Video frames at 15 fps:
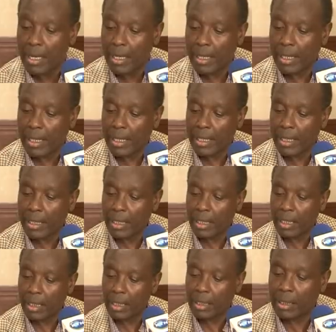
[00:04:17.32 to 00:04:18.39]

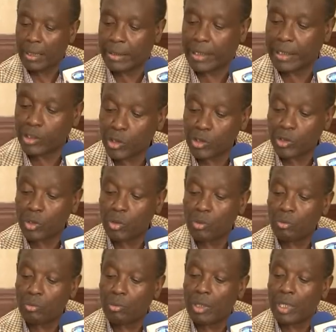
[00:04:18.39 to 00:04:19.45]
It is
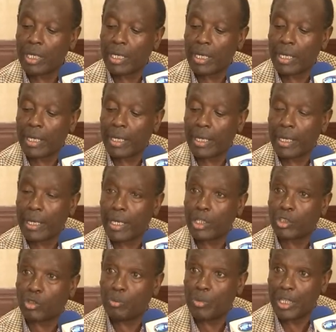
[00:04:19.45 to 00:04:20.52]
also
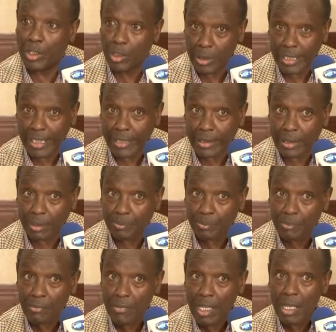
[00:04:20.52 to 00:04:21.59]
to be noted
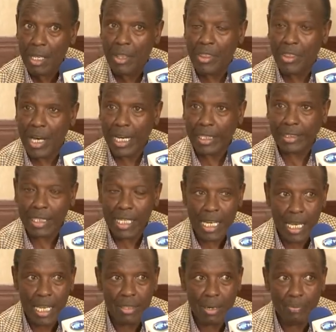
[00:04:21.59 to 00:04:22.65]
that
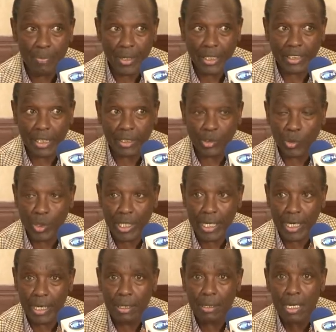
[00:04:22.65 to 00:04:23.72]
in the presence, when
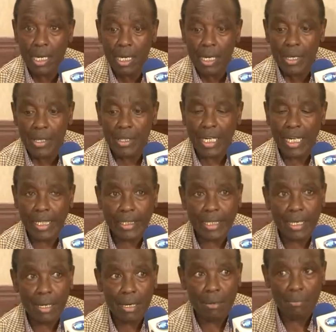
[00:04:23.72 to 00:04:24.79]
the
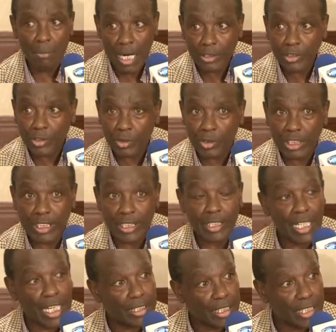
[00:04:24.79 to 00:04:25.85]
lady Manson did
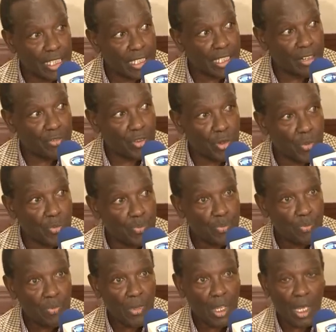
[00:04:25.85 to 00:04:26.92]
that interview,
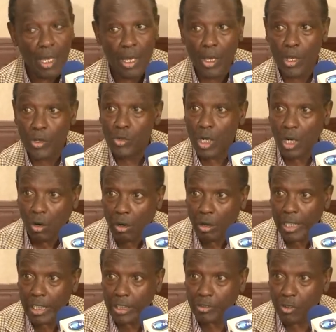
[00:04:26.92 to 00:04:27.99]
your
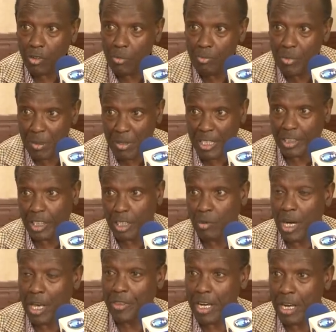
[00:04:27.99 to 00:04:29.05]
colleagues from BBC
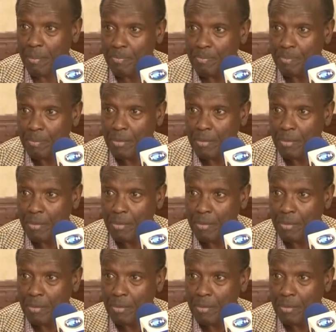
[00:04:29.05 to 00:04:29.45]
were there,